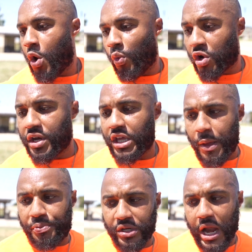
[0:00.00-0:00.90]
We're going to
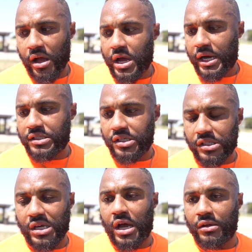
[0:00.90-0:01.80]
keep putting out
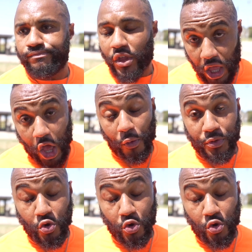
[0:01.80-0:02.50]
content to help